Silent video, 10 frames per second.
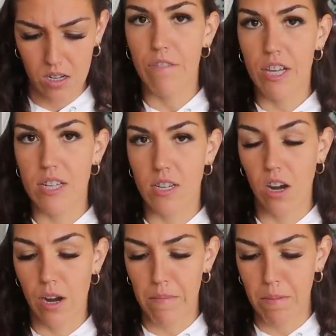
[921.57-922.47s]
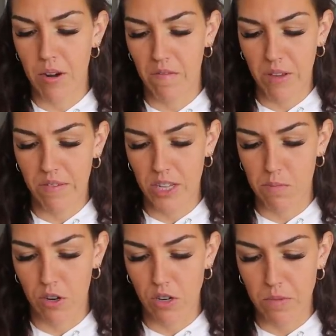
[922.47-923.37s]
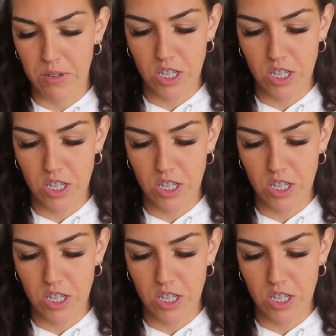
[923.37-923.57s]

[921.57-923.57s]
If you guys aren't a member of my Facebook group,